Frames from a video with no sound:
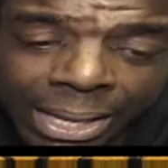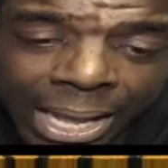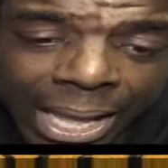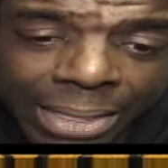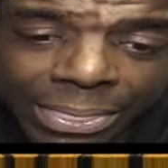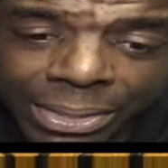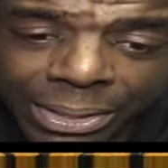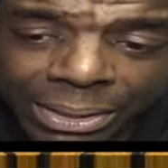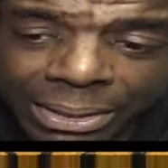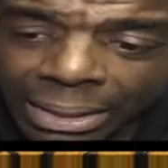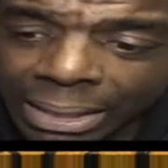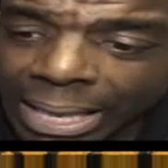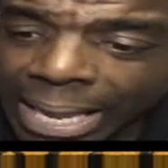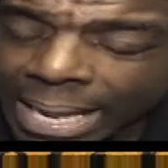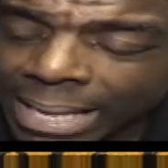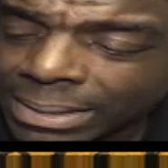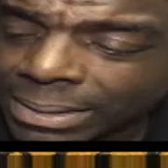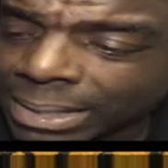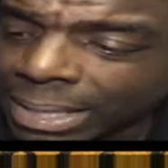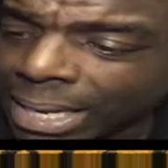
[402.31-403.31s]
I think the
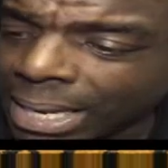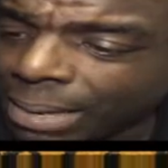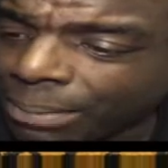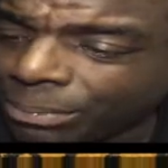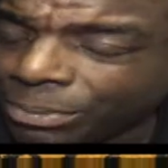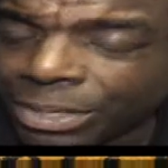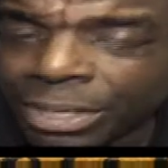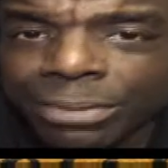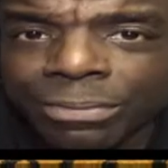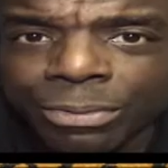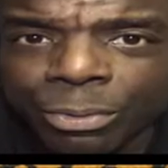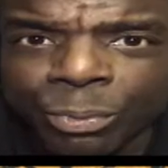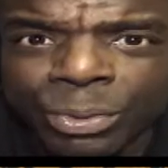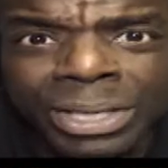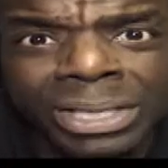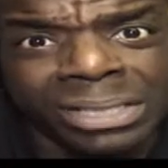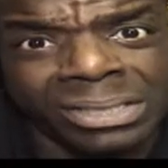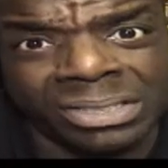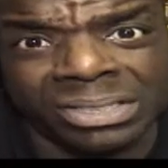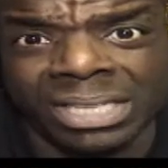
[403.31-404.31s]
last game, Denver,
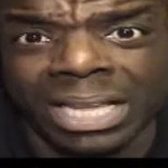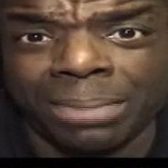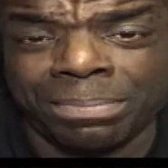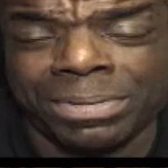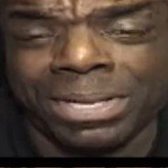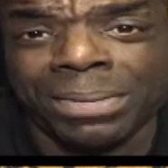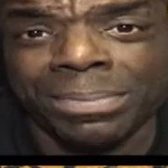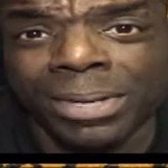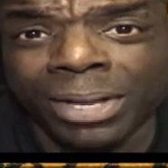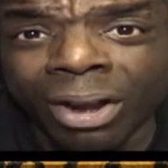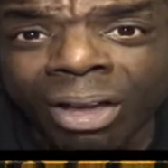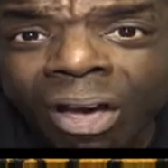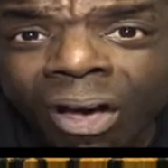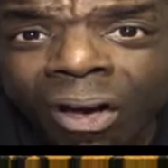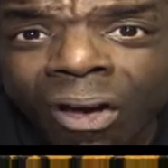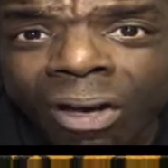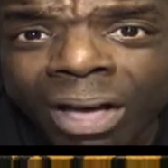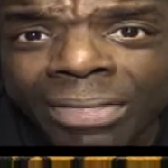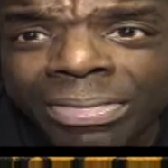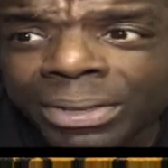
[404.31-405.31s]
we didn't stop them at
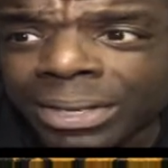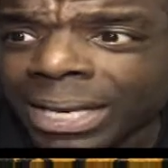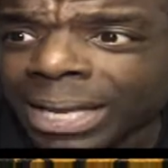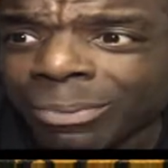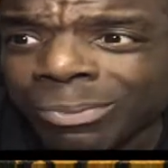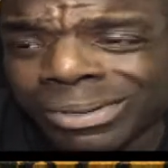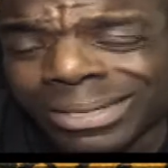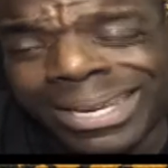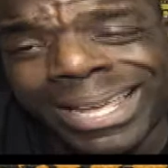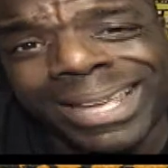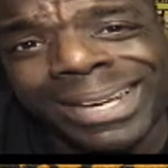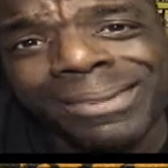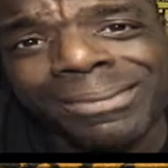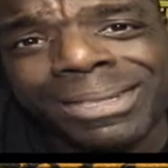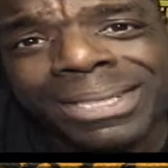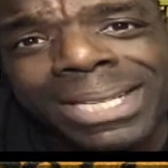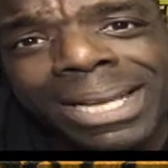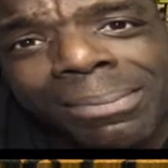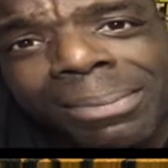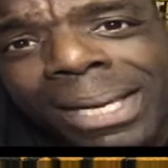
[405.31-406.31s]
all. I think they went down
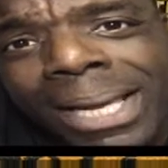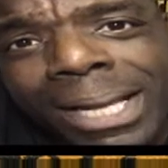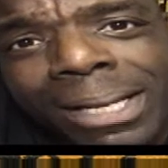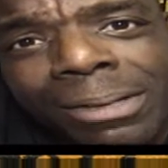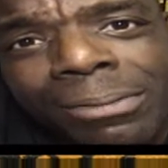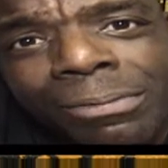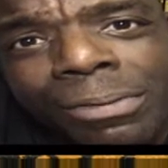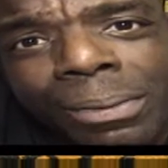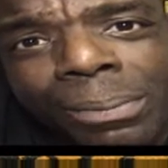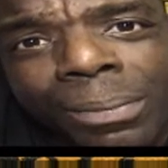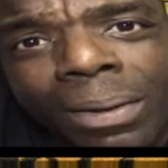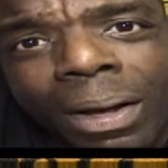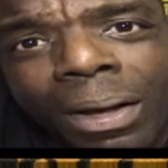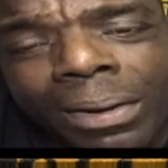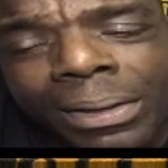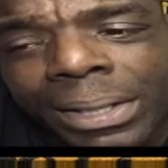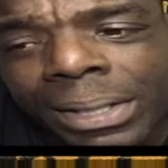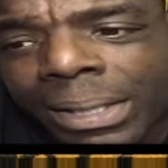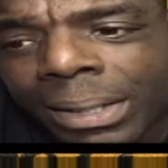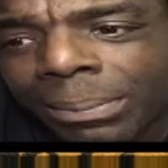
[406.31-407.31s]
every time they got the
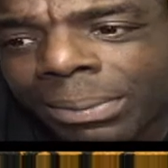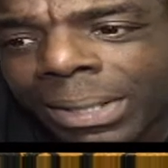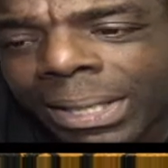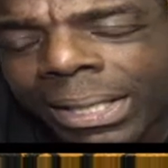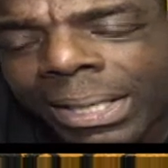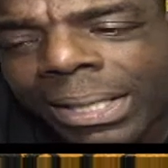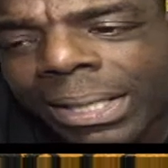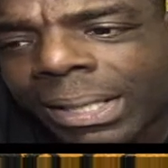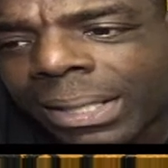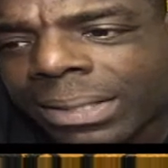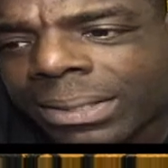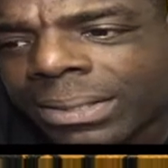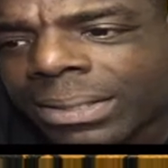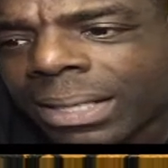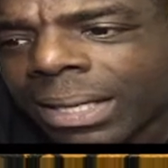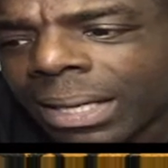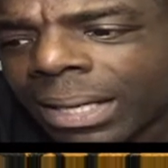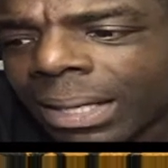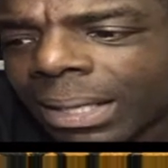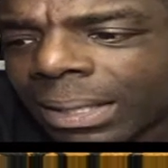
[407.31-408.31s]
football. And in the beginning of this
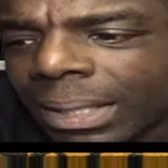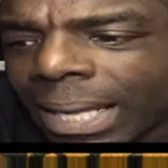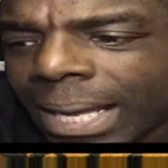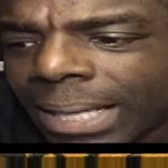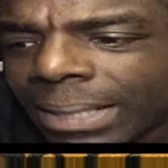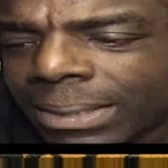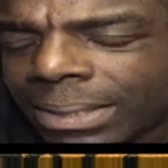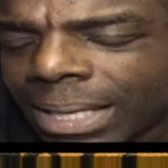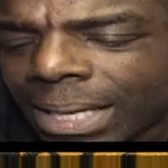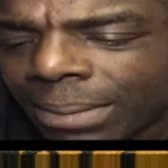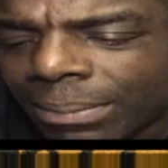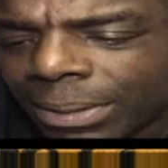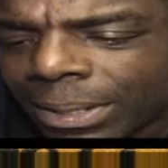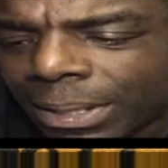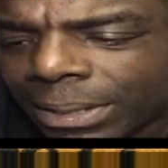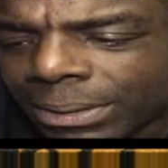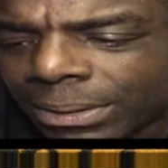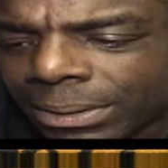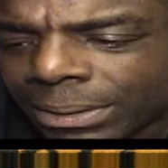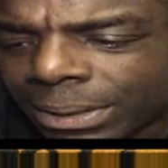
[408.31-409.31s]
last game
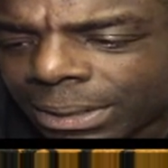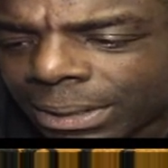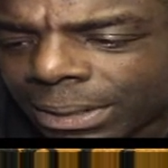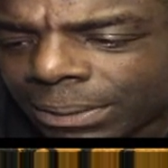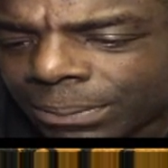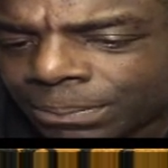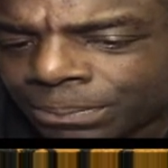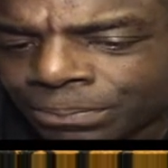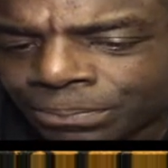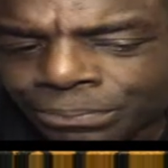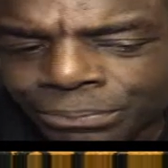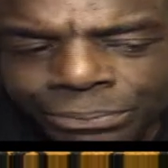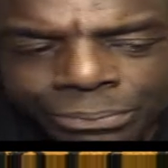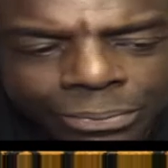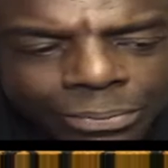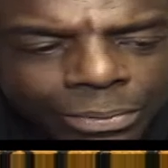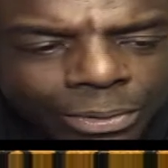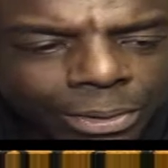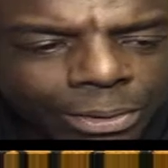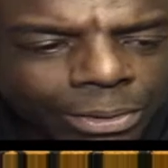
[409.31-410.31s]
against it
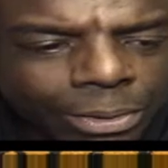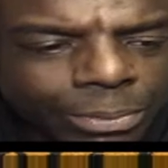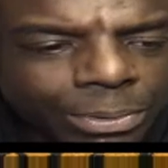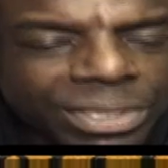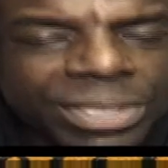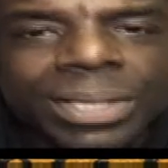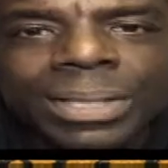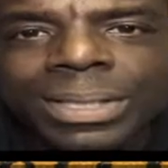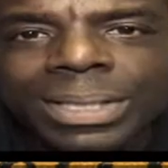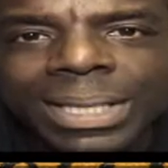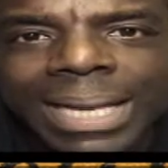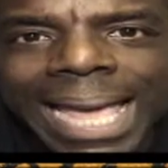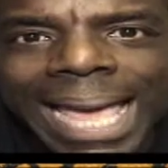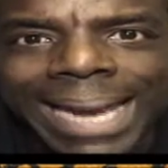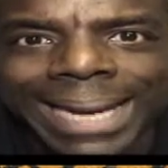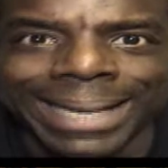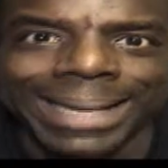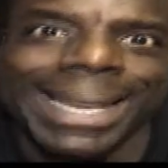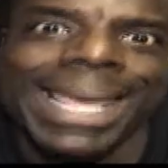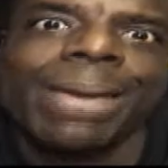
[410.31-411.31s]
was
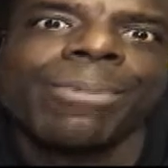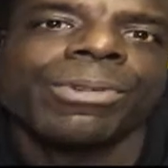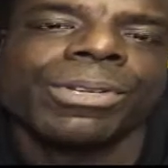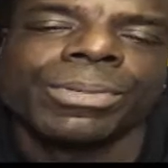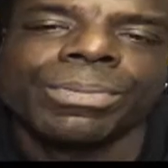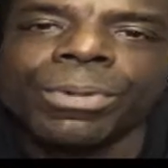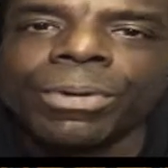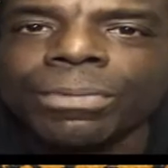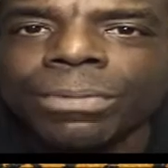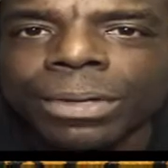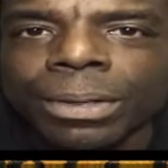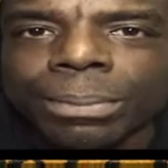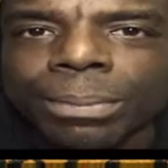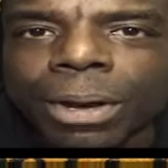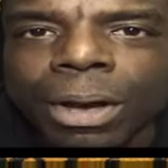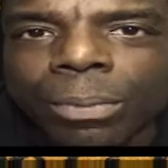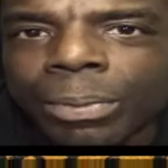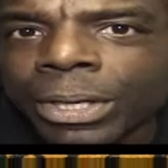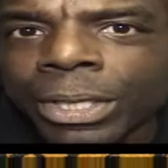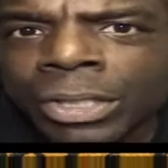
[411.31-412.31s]
Cincinnati, they were moving the
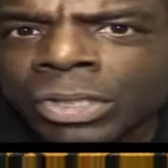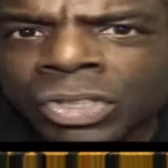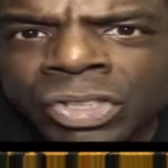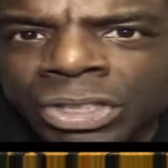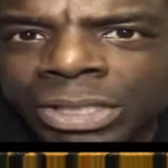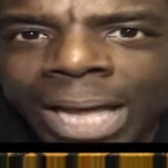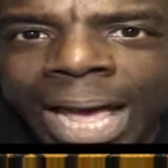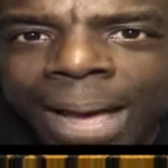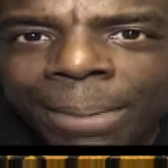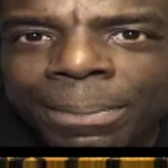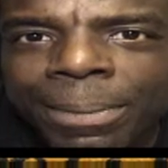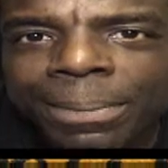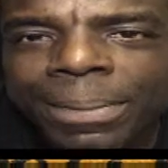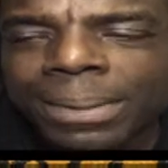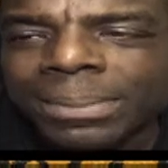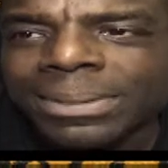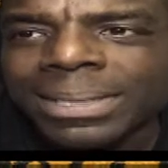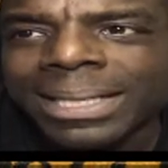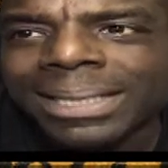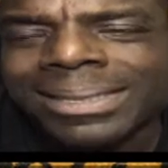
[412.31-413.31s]
ball. We couldn't stop them.
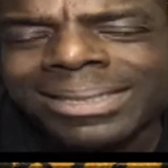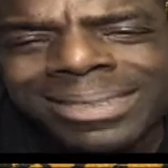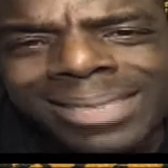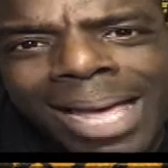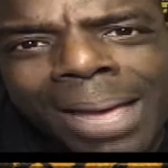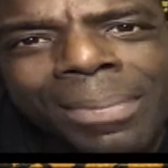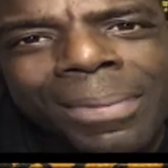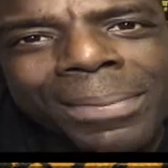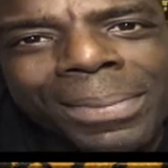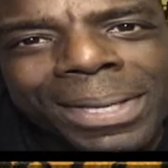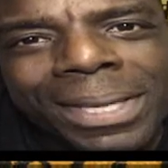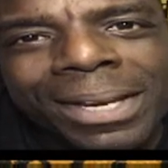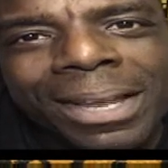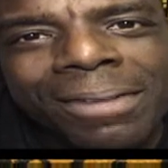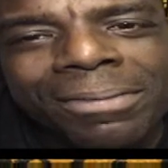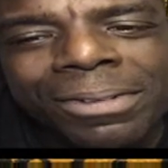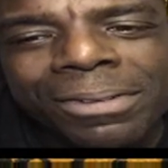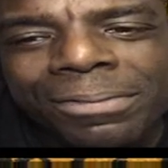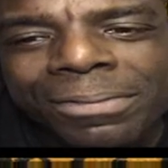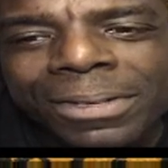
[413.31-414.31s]
I was like, stop them and get
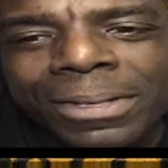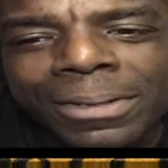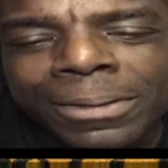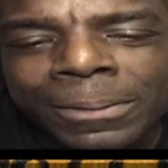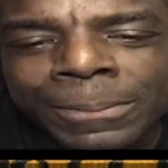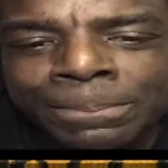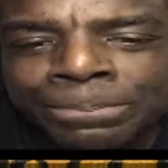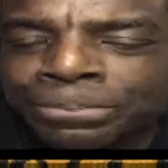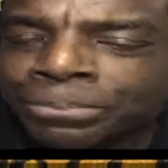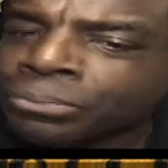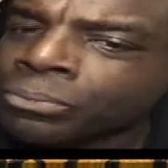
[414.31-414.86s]
off the field.